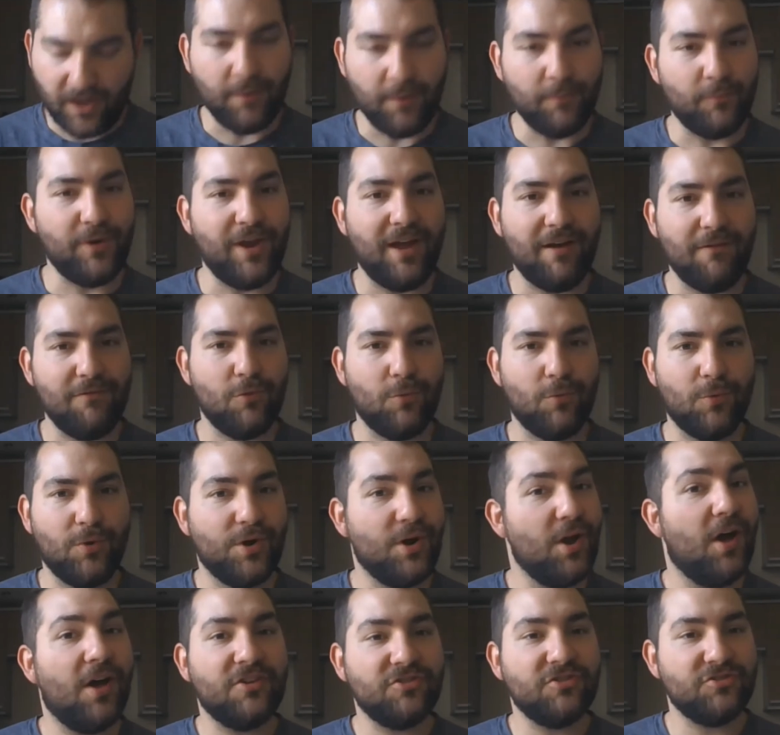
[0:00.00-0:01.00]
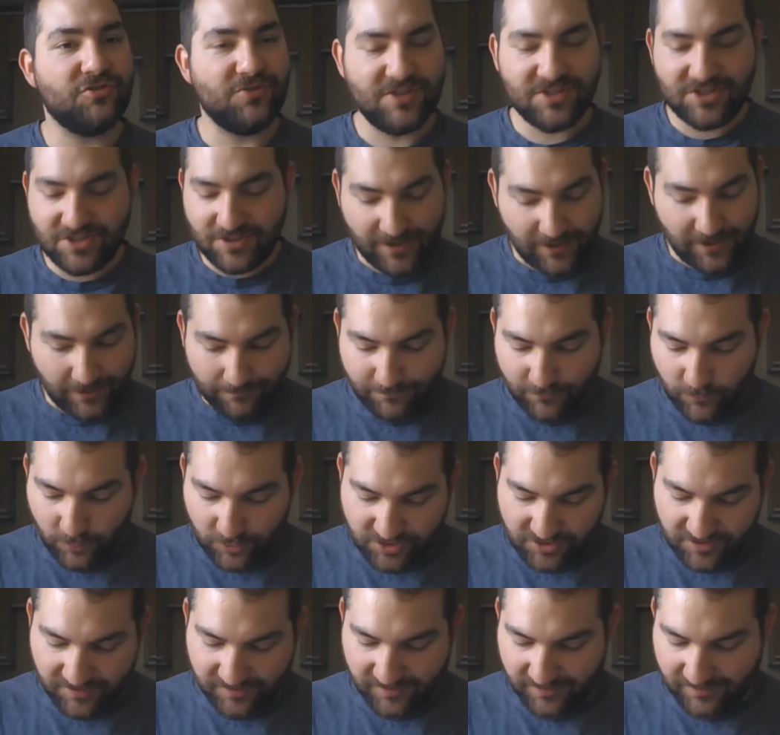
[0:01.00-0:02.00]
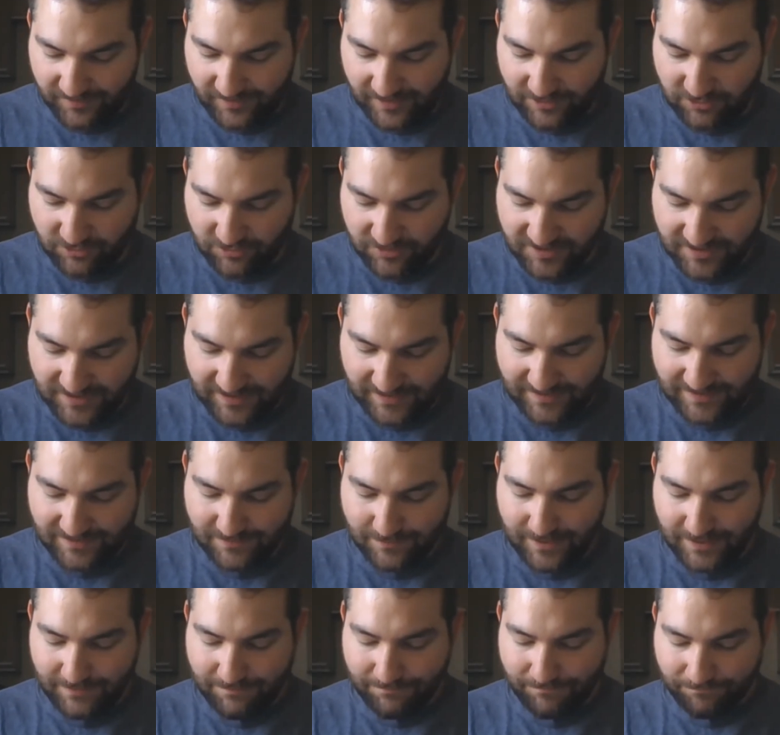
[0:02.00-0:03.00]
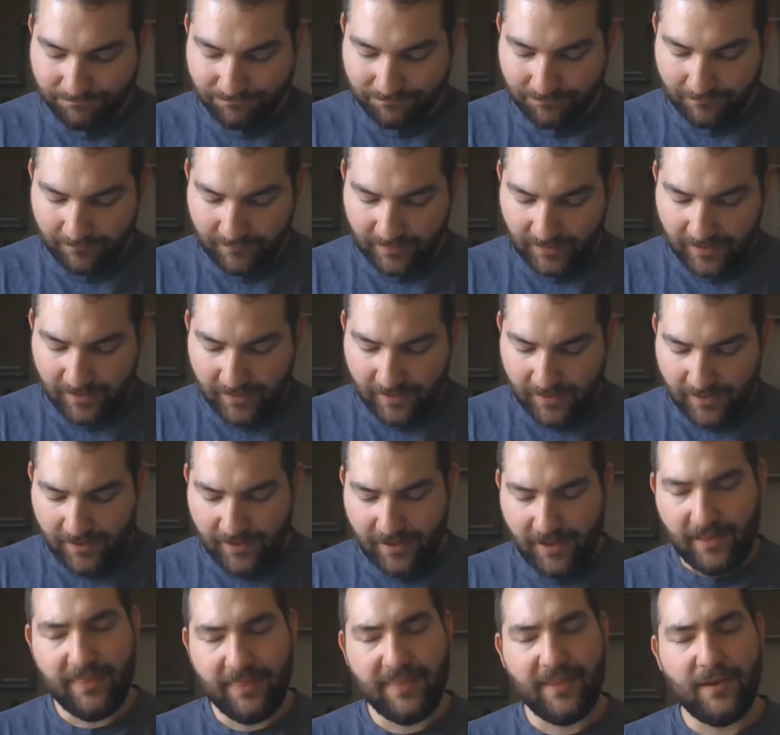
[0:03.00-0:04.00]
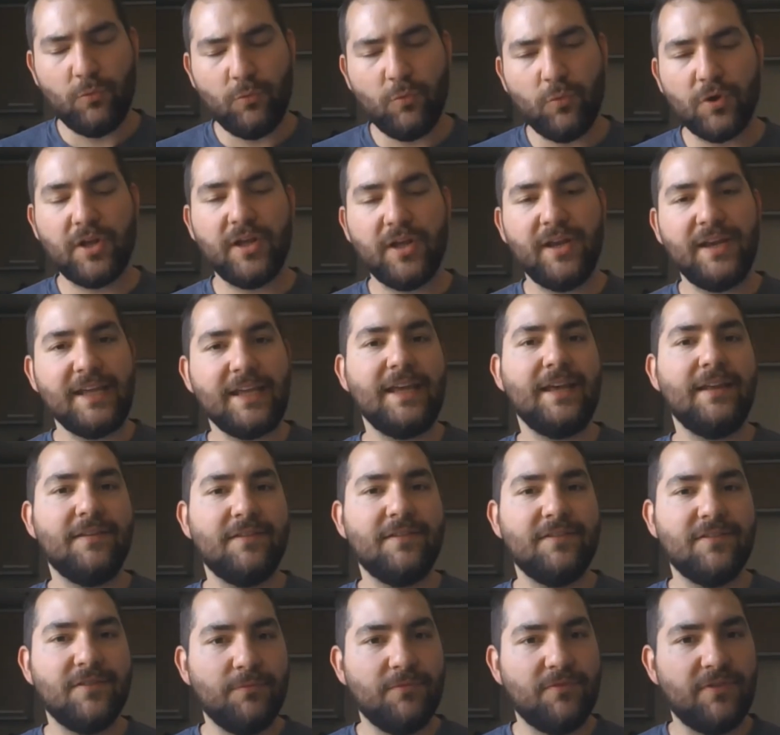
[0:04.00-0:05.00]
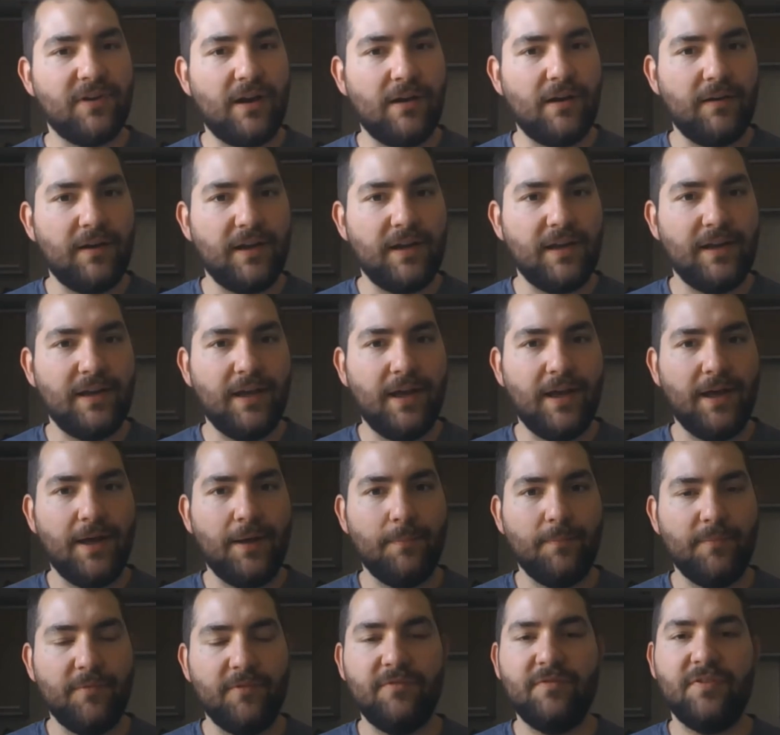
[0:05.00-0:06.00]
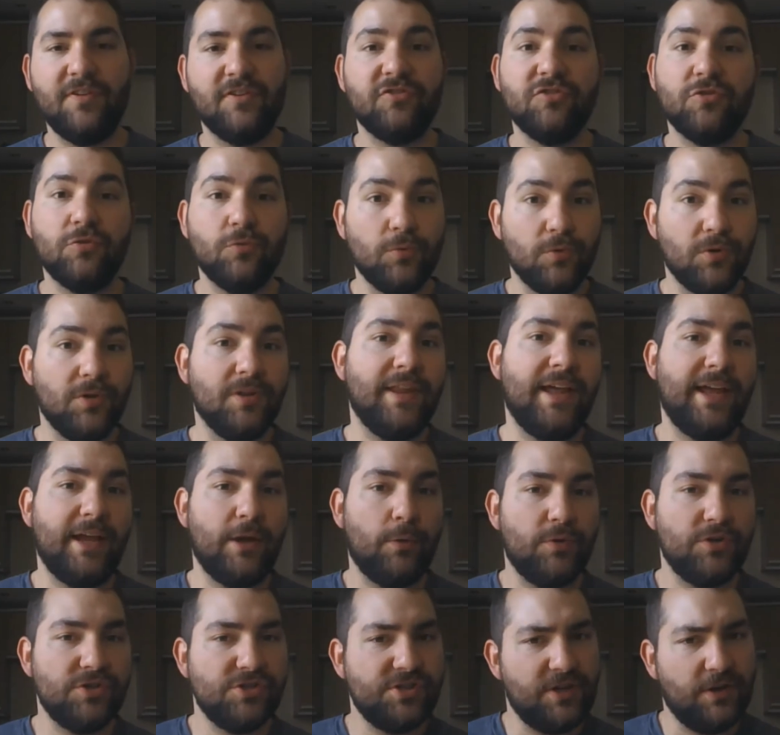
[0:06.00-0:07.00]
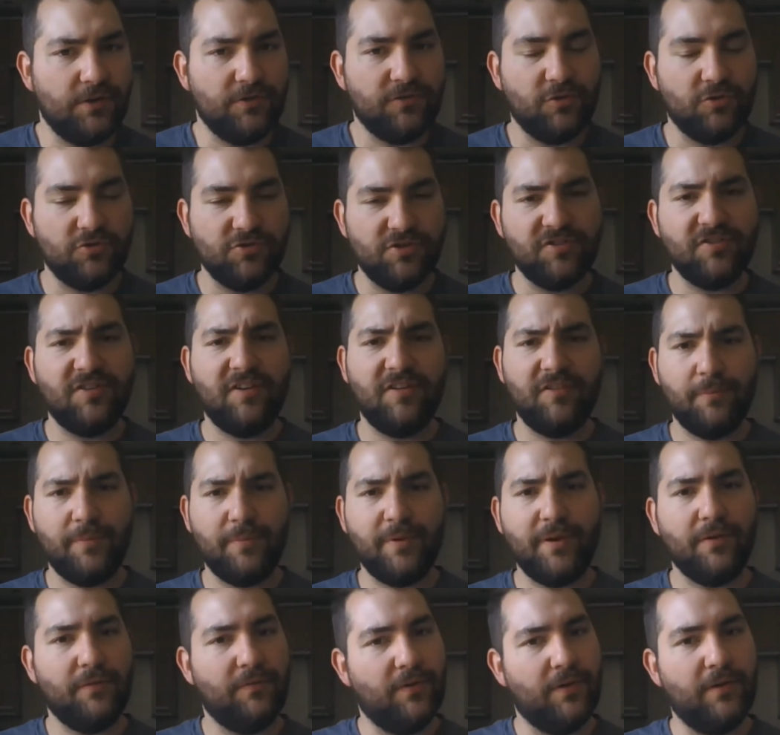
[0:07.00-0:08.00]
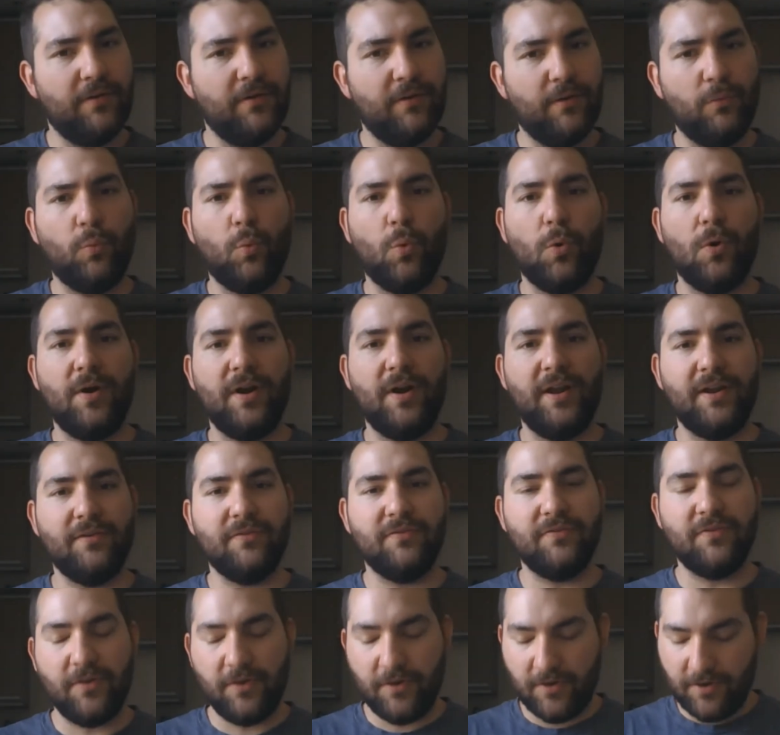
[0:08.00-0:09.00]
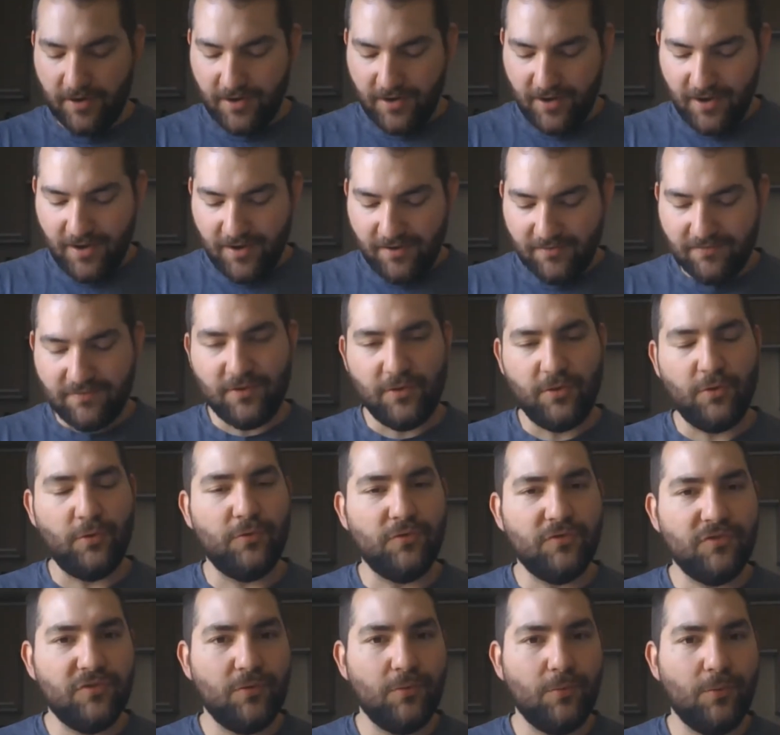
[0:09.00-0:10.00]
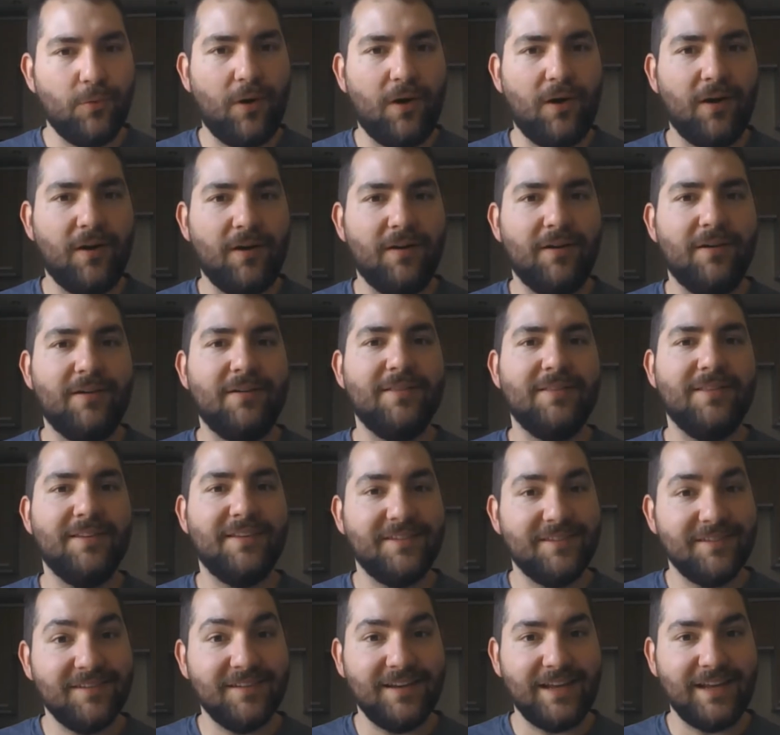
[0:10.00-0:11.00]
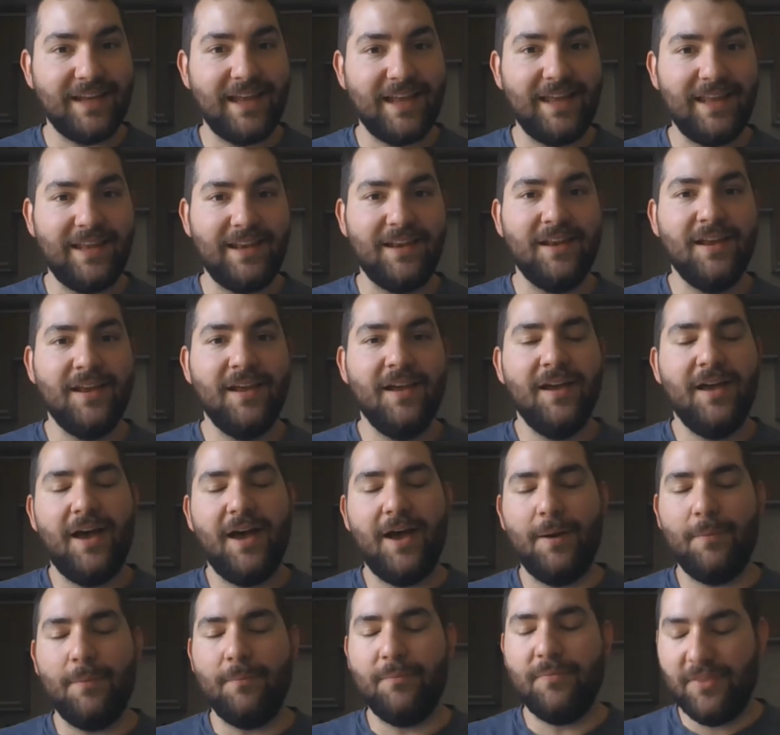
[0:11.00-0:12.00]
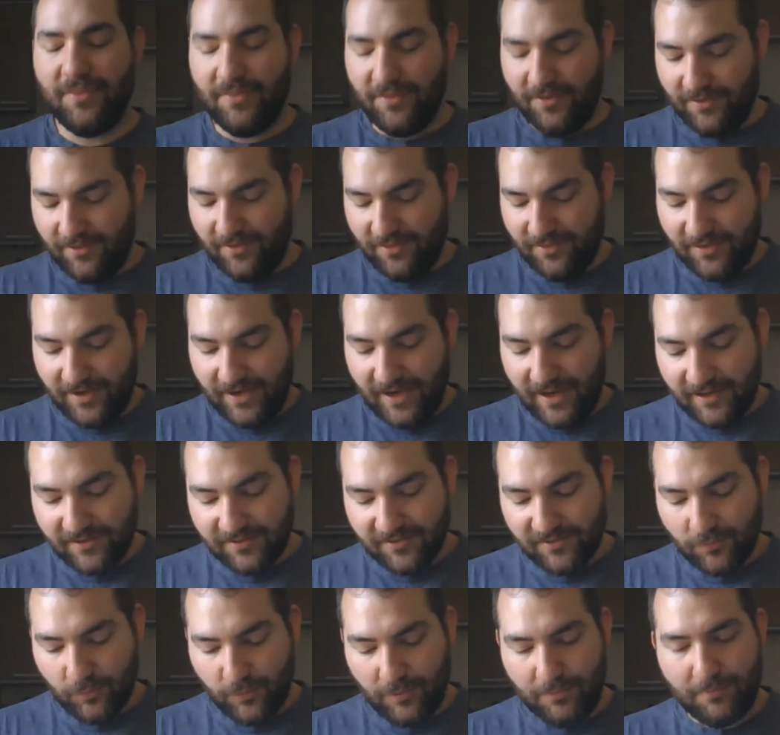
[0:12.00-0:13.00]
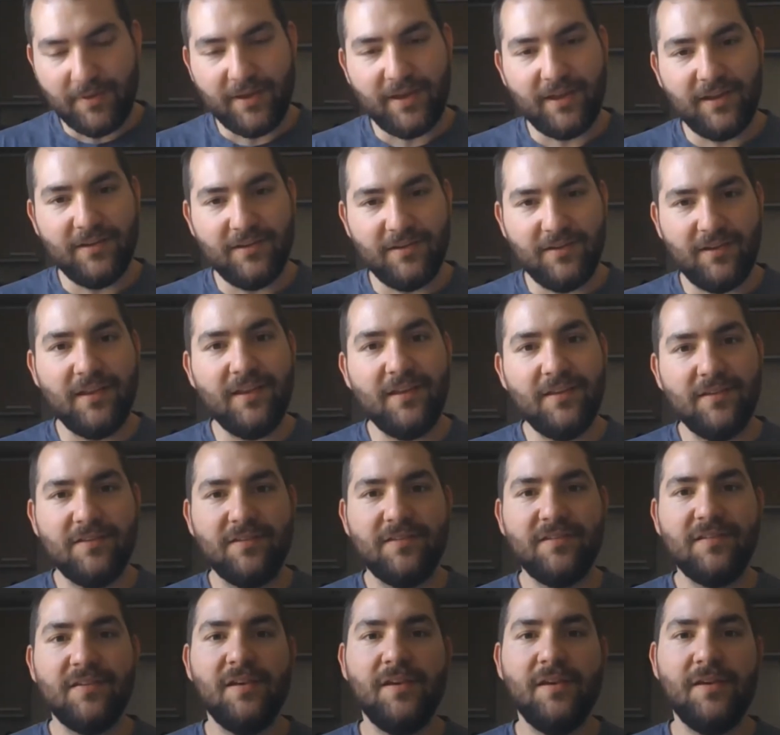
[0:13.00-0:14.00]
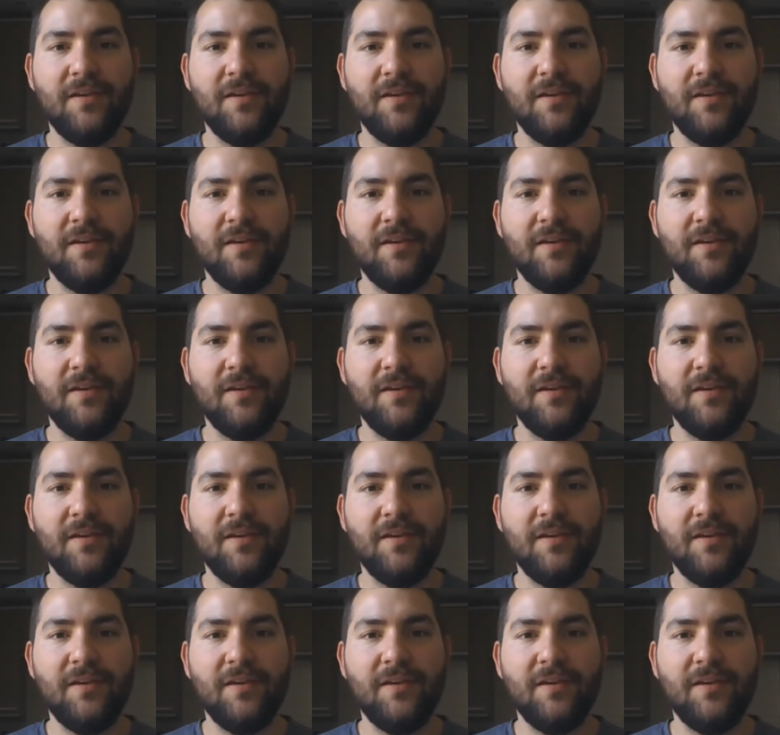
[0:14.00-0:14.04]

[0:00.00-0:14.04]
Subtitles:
we have the word ostrich there, which is interesting to me. And then we're going to get some very visceral language here. So just as a bit of a warning for those who are listening in, the next wee bit is